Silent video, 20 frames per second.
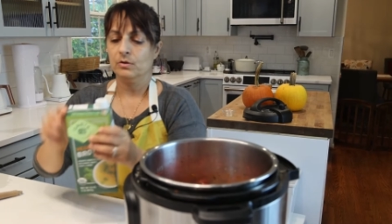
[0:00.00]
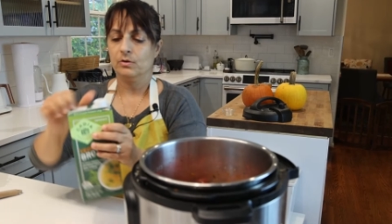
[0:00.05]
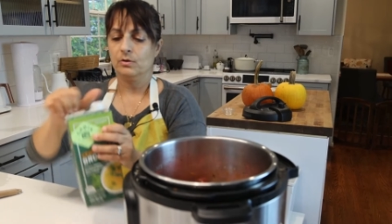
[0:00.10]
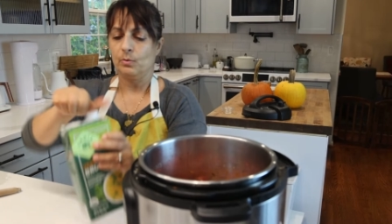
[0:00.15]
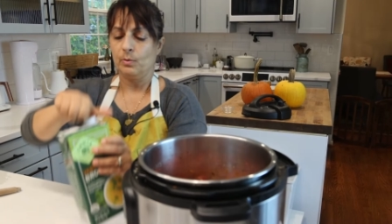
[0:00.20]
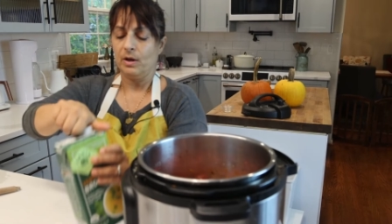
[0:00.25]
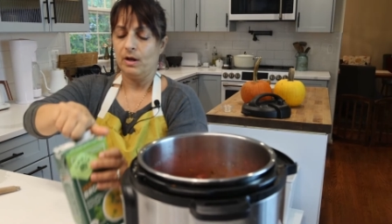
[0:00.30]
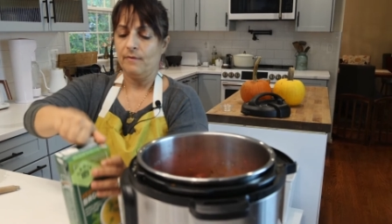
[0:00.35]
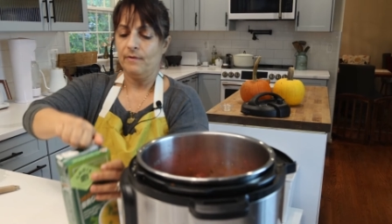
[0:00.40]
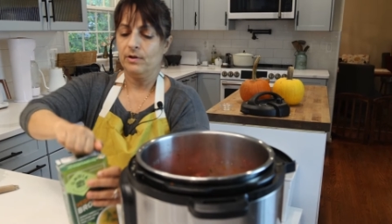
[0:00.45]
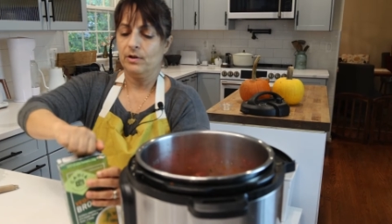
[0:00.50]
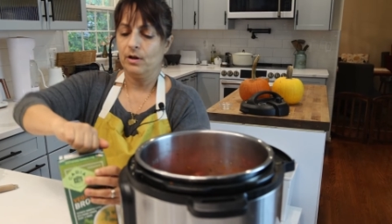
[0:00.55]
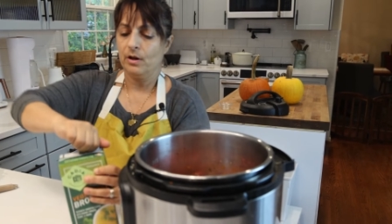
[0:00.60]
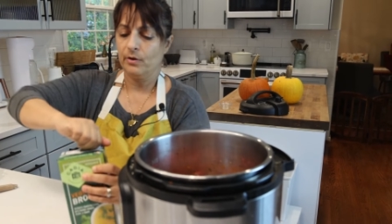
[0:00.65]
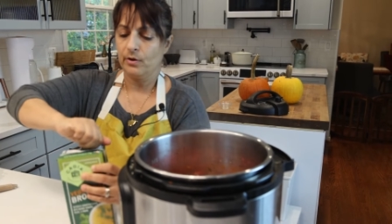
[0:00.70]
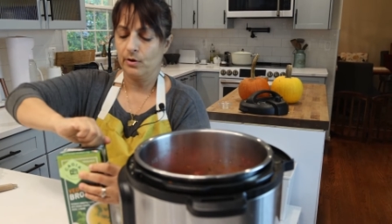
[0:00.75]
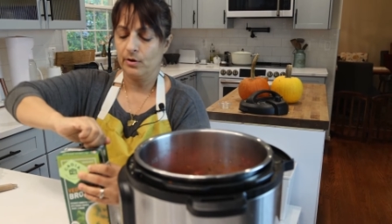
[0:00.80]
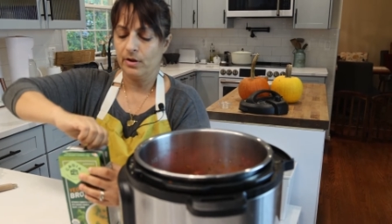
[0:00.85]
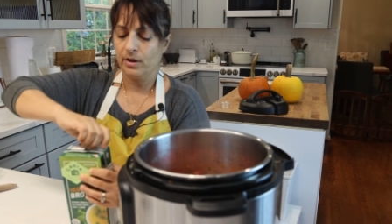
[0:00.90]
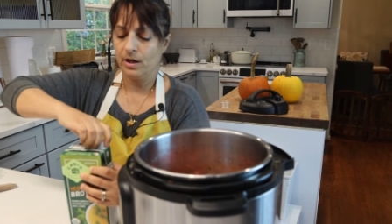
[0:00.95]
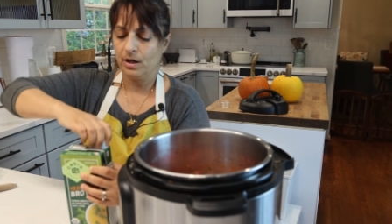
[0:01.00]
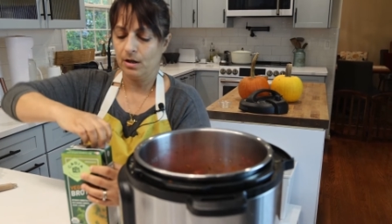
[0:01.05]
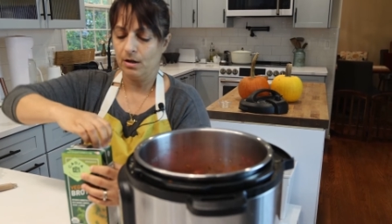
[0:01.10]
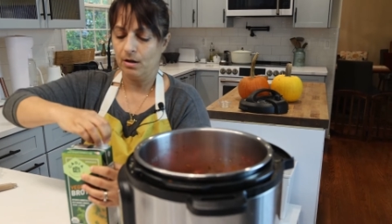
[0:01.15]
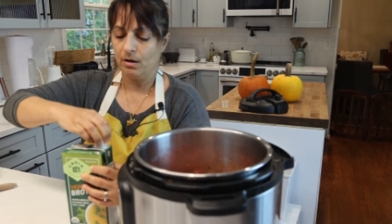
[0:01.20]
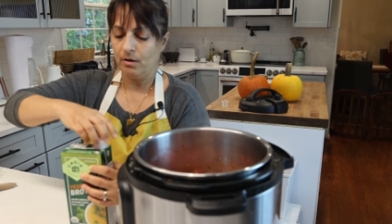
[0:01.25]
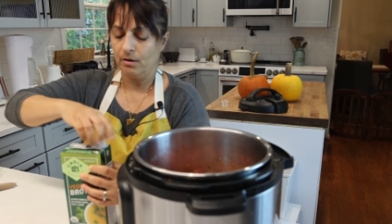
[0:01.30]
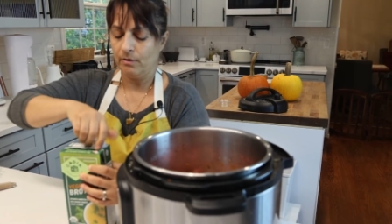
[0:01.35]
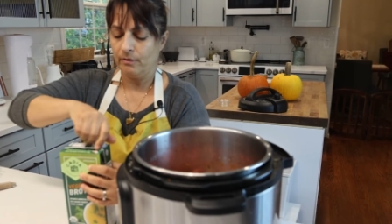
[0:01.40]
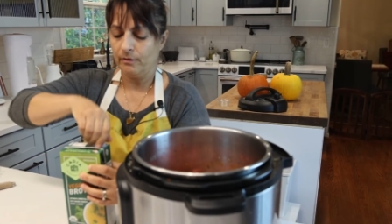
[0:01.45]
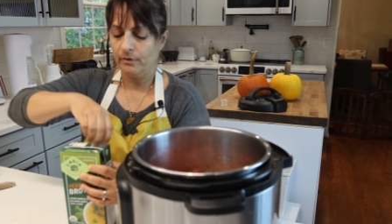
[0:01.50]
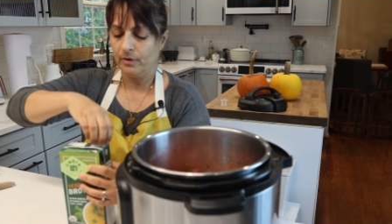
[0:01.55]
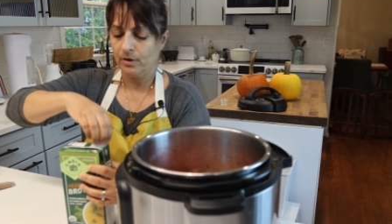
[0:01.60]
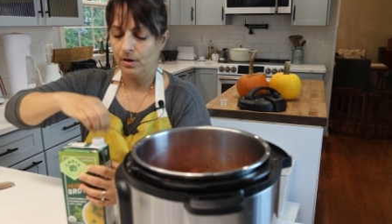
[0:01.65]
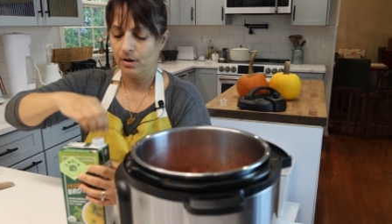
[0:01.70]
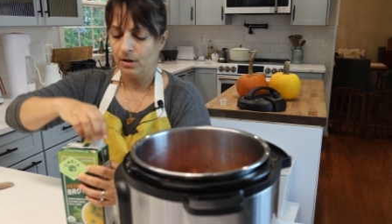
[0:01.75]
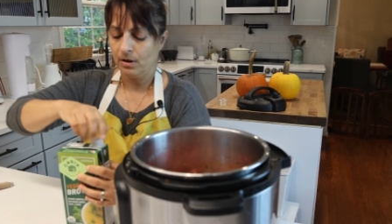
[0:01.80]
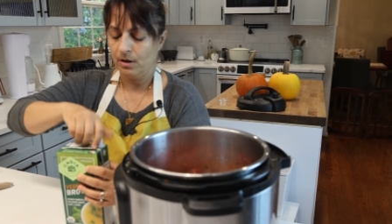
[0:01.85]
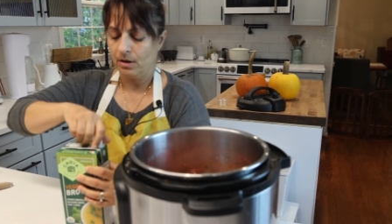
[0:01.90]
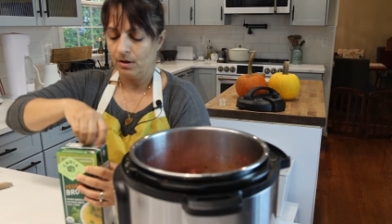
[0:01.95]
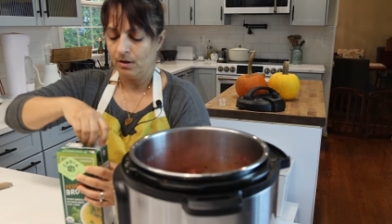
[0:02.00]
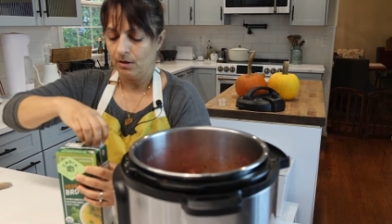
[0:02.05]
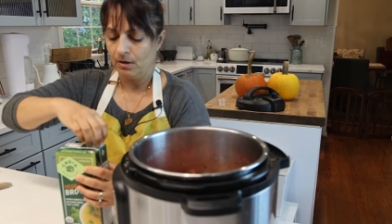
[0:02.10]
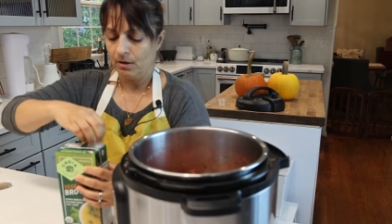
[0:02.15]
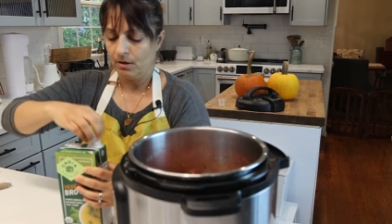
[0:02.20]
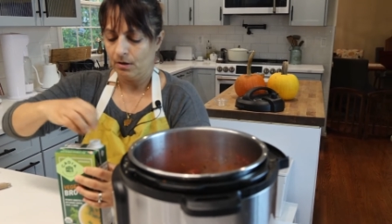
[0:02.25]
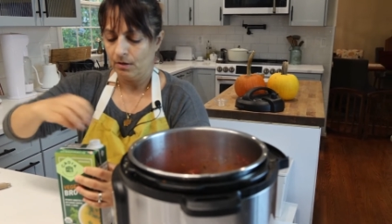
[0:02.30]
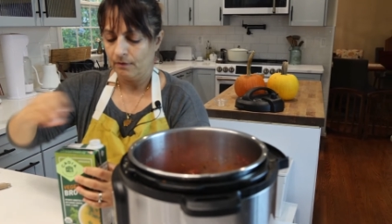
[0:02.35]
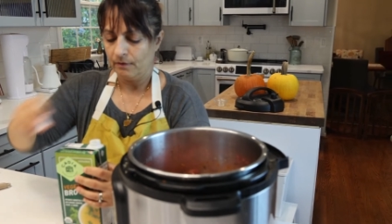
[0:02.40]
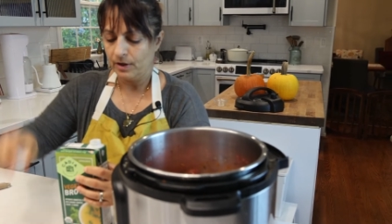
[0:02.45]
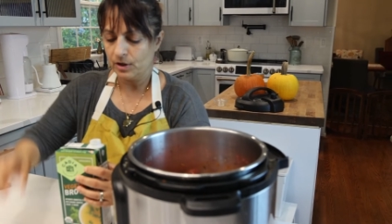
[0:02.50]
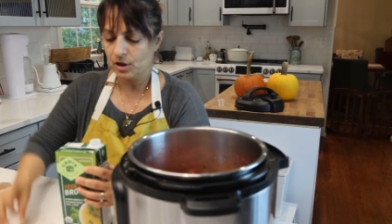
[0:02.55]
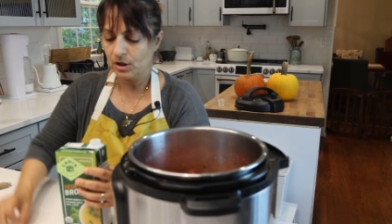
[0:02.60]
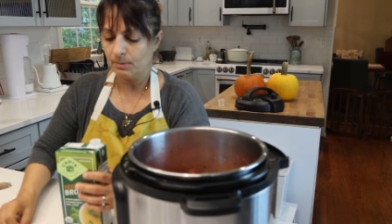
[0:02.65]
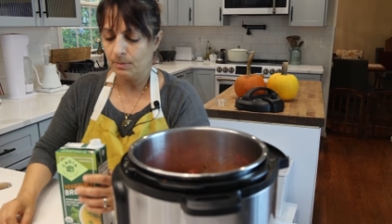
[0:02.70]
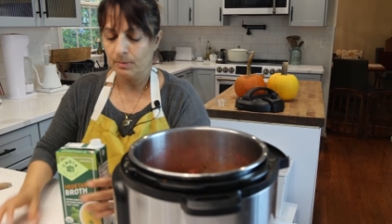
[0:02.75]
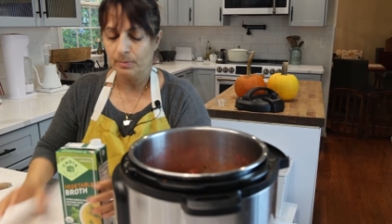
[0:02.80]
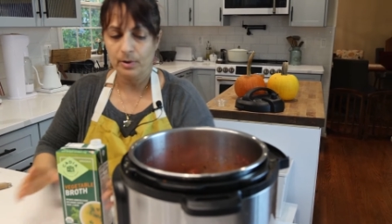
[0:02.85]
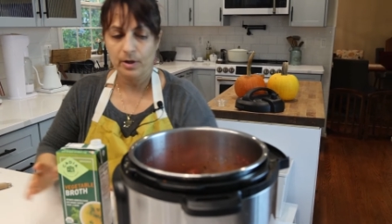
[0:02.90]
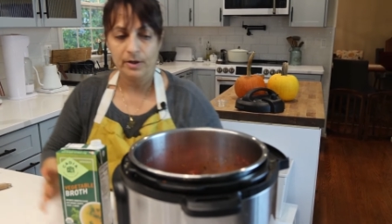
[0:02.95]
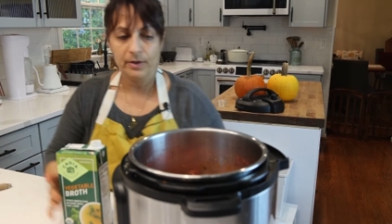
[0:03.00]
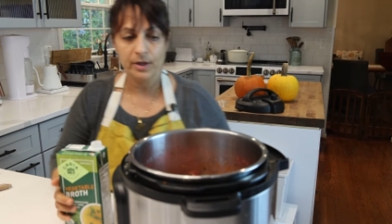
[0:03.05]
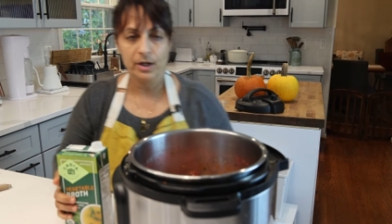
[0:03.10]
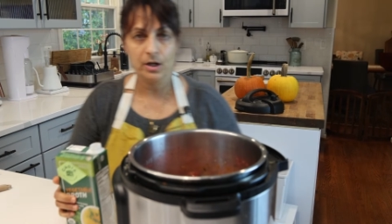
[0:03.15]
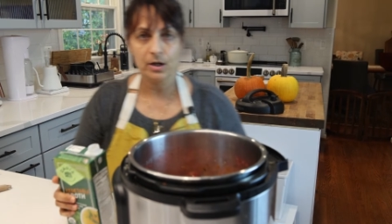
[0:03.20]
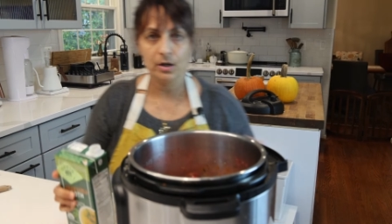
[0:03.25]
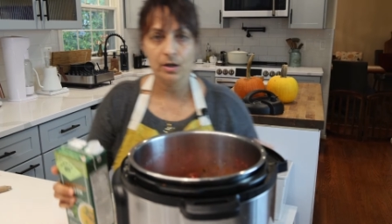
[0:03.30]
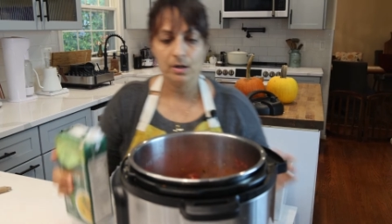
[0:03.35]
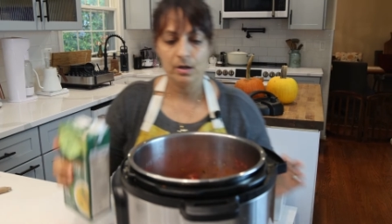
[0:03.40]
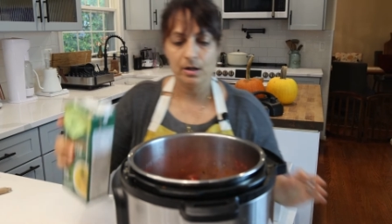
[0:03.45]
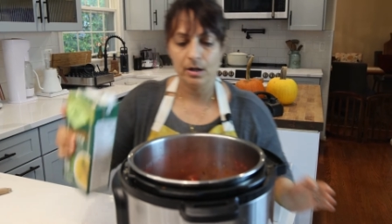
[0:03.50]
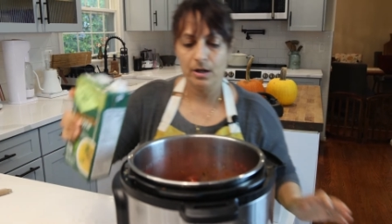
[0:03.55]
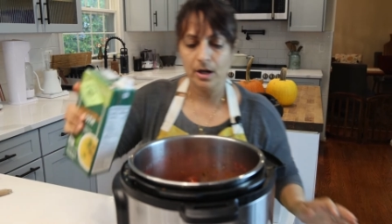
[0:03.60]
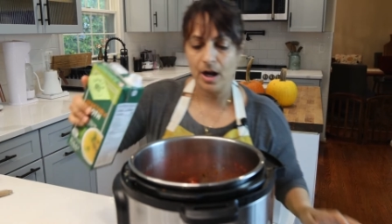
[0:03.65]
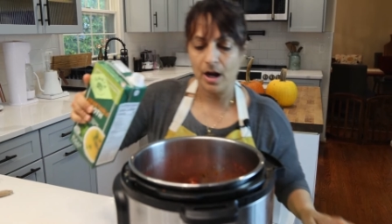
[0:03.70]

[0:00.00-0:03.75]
So we have another thing of vegetable broth here